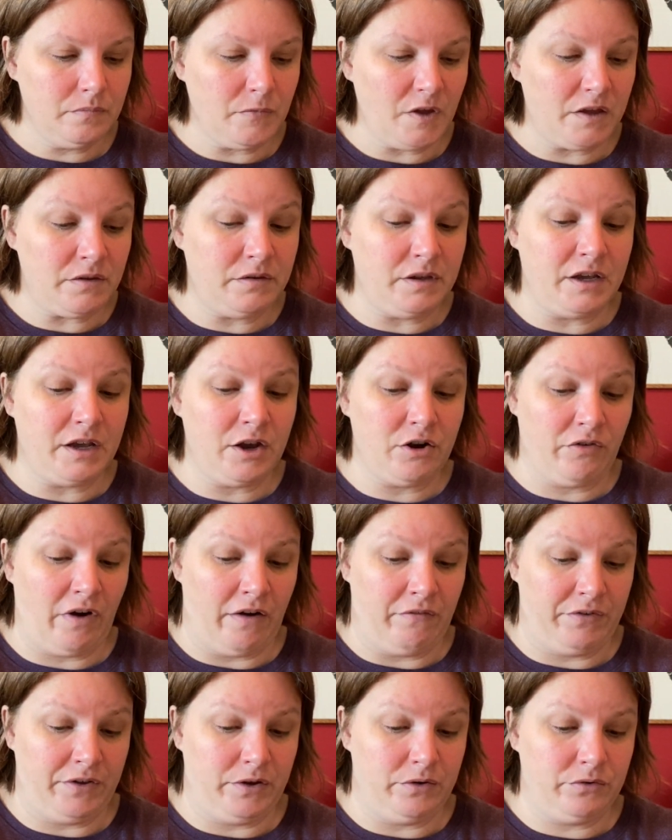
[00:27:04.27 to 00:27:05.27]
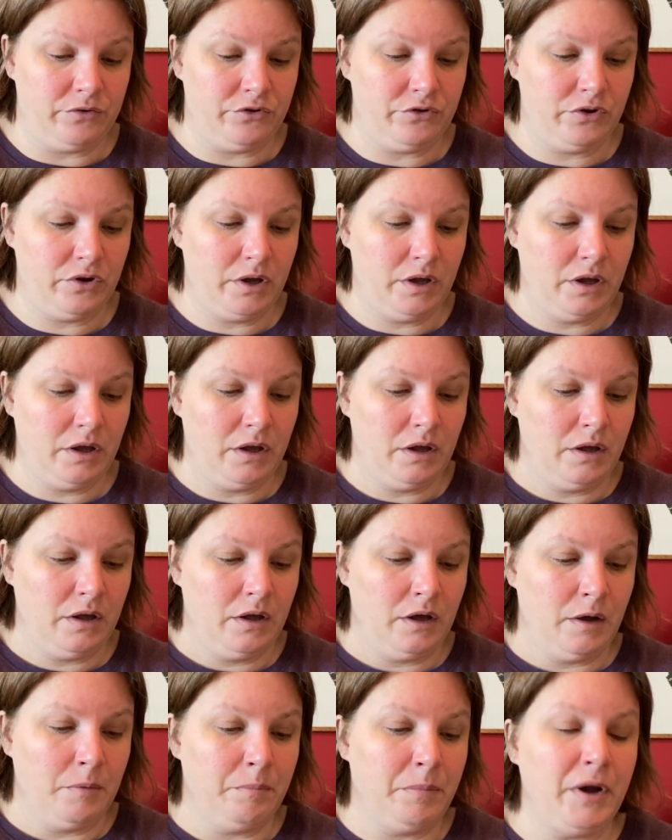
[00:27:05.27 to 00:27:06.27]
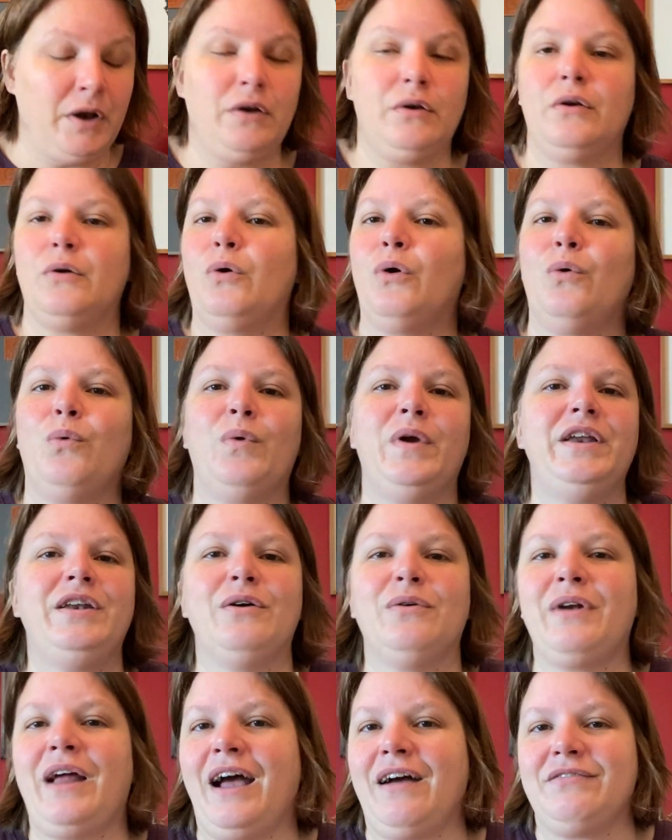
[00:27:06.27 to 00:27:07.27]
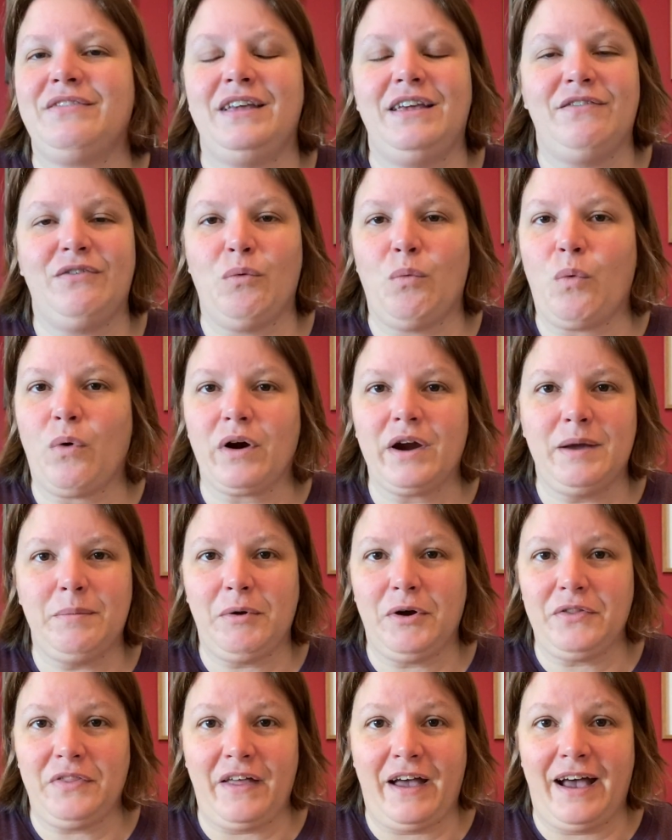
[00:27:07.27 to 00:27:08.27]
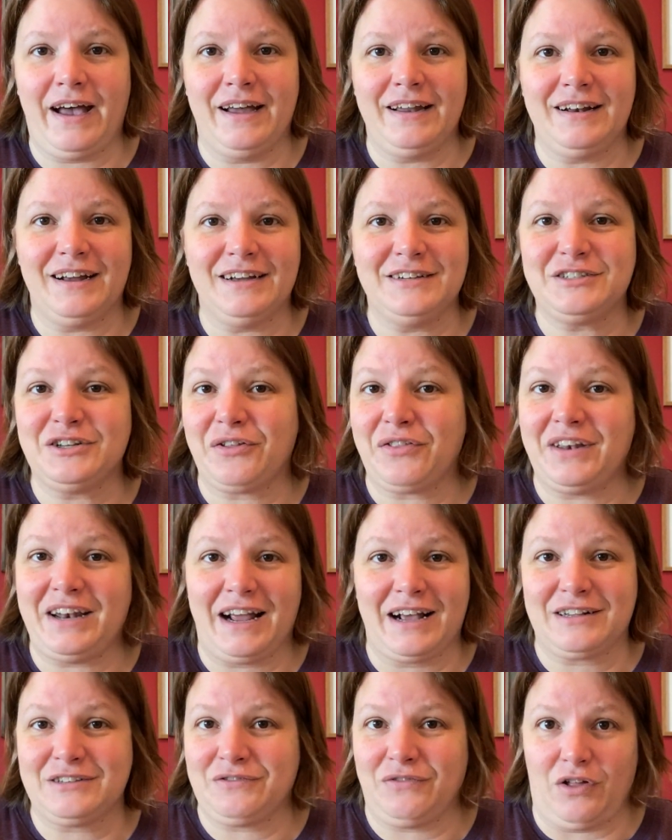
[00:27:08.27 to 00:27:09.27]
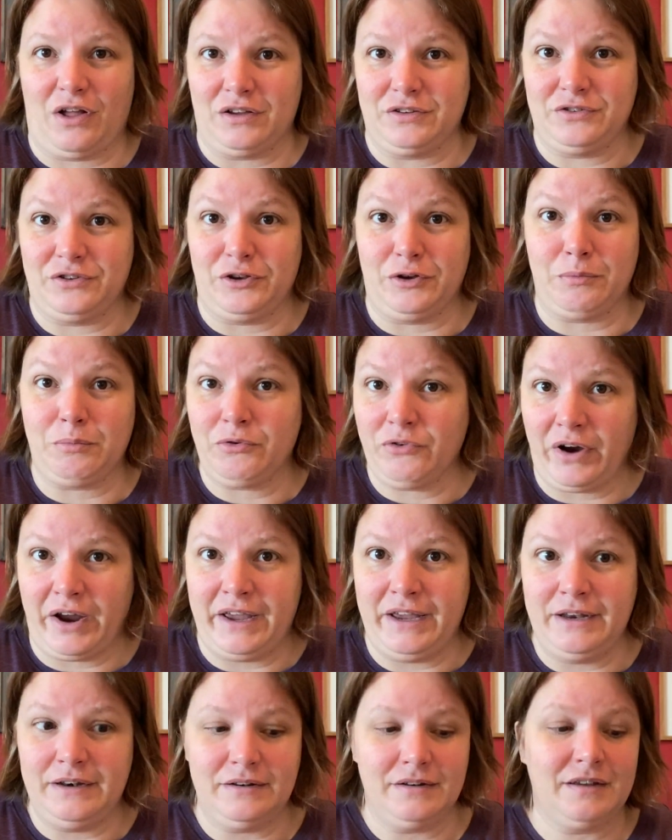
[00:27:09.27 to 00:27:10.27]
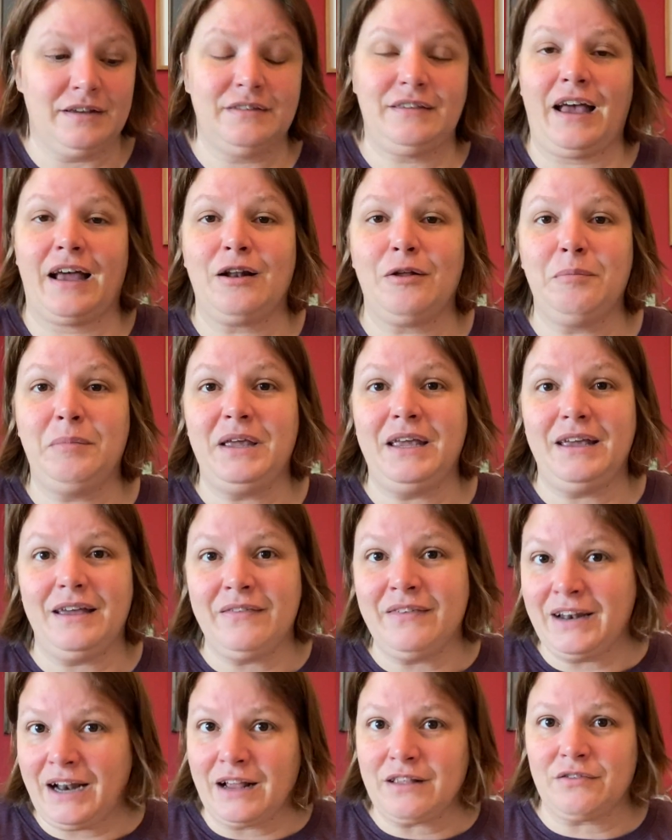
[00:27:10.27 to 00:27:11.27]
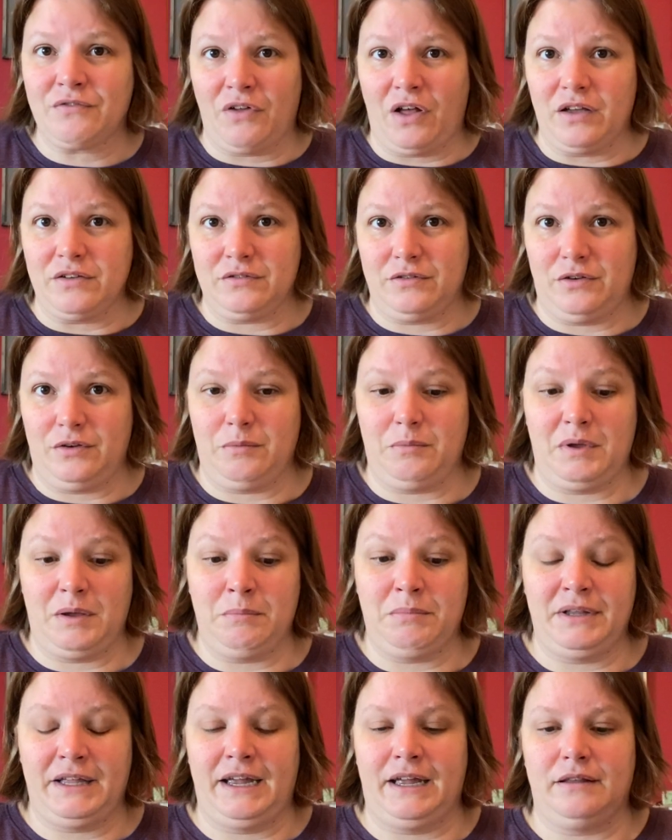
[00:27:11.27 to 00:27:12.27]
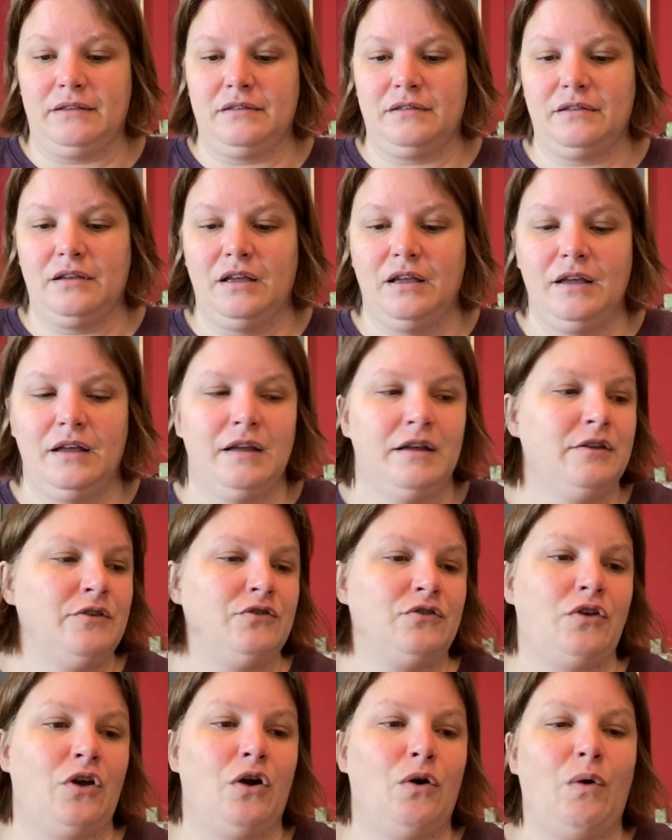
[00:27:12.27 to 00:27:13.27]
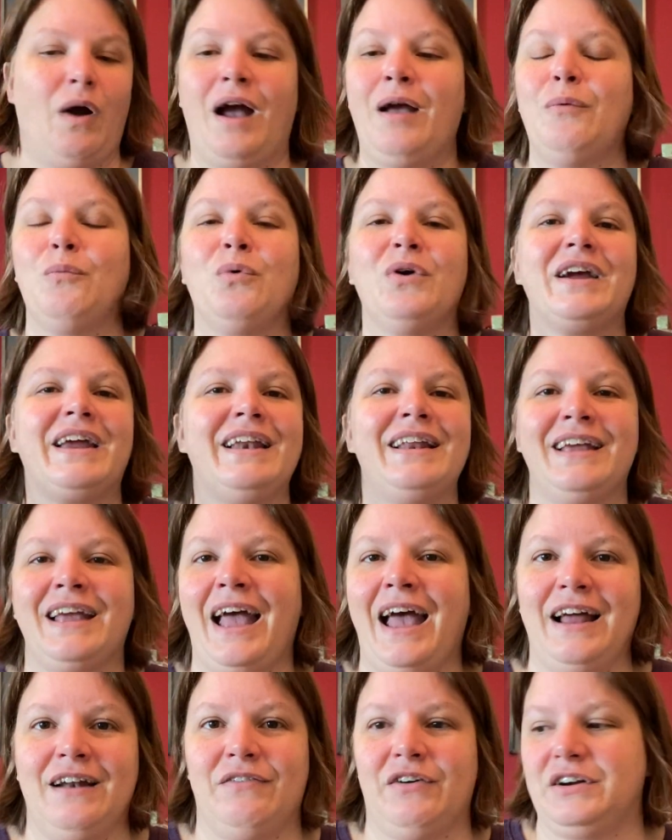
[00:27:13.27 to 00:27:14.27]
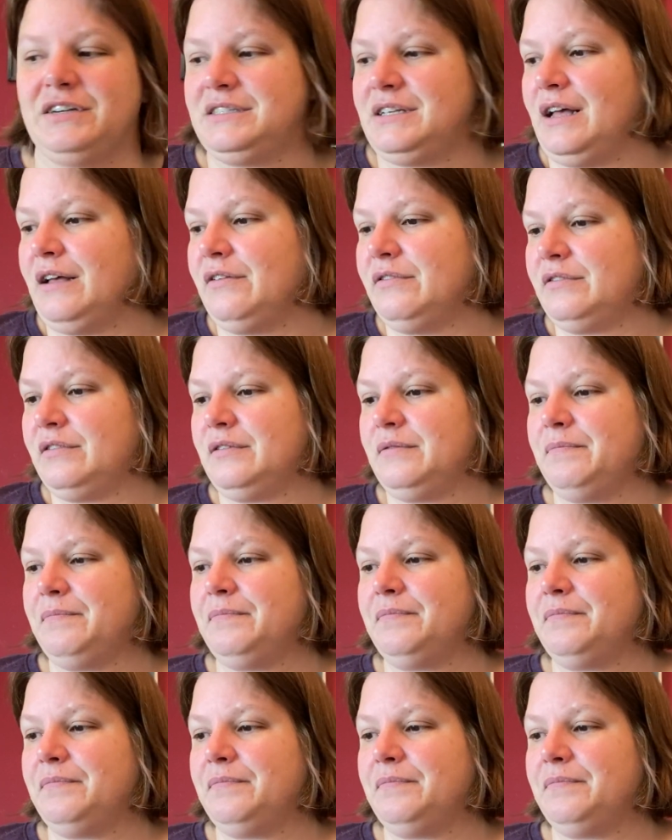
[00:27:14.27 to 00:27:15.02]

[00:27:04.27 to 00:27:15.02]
Seeking Refuge. But we don't have to even worry about that until the next Flosstube, right? Because that'll be in the next Flosstube in plans. So we're getting ahead of ourselves.